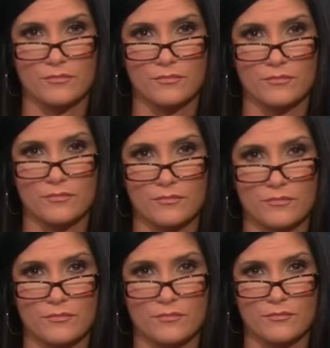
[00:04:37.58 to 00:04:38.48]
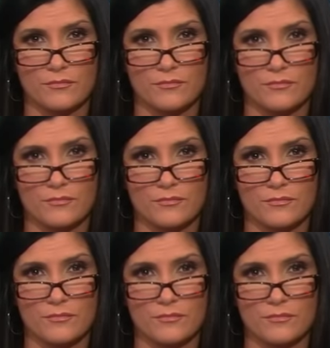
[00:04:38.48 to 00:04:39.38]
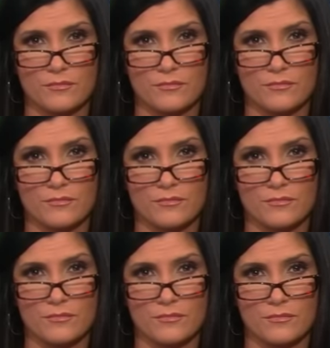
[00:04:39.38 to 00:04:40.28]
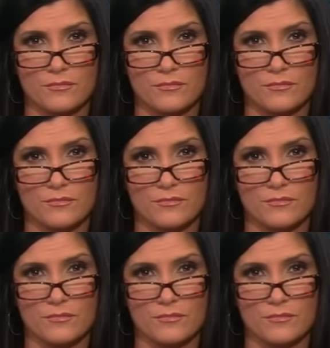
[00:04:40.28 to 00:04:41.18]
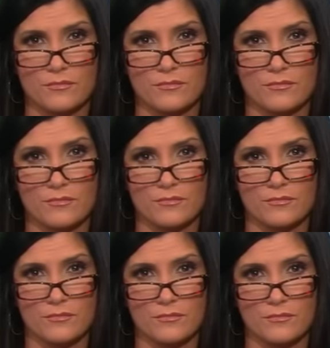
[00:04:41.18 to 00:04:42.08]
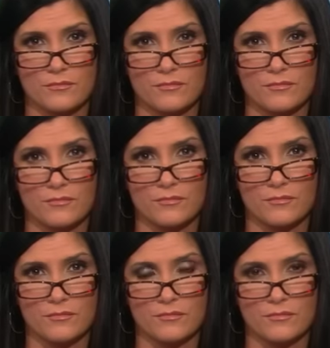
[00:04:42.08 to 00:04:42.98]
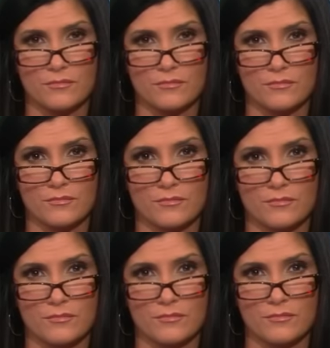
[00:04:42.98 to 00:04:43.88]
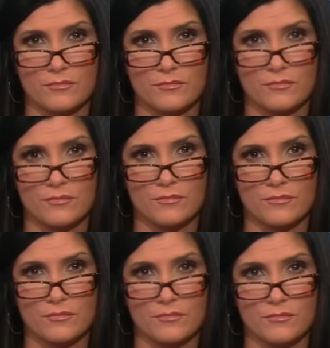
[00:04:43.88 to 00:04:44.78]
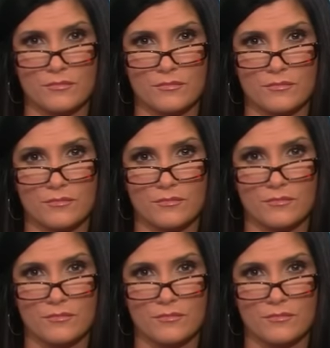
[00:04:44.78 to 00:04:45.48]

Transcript: No words are spoken by the person on screen.